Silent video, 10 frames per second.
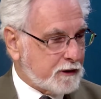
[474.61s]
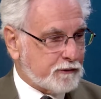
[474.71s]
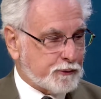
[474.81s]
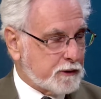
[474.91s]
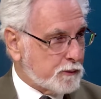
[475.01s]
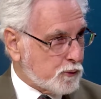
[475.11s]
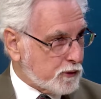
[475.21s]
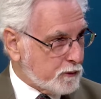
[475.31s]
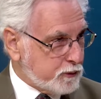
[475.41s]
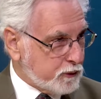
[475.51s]
have 3 or
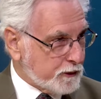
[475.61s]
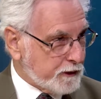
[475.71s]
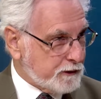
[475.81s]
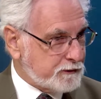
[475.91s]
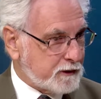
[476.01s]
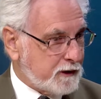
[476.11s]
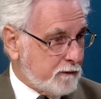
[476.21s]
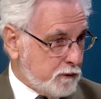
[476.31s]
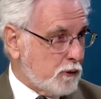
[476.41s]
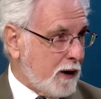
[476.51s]
more employees, and
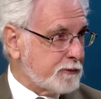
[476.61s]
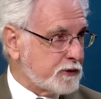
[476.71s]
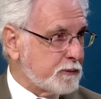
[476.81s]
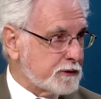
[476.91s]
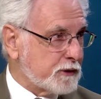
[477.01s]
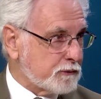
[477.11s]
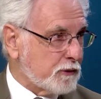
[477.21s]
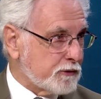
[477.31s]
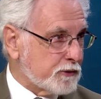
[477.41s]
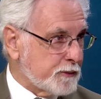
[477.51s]
have no option but to
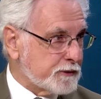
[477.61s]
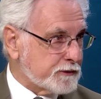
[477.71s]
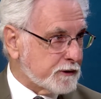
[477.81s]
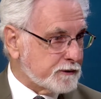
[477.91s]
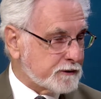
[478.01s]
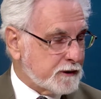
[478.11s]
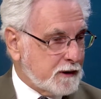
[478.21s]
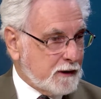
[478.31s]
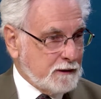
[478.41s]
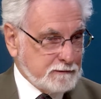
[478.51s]
grow their business.
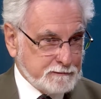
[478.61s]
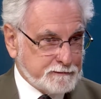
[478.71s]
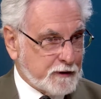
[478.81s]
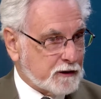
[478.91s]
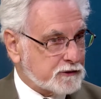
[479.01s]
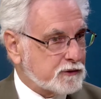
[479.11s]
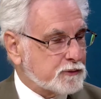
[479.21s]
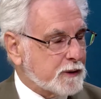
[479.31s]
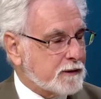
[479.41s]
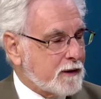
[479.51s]

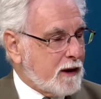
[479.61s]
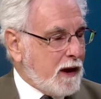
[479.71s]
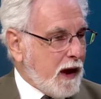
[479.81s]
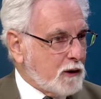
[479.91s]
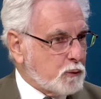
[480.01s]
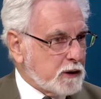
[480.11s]
Excuse me. And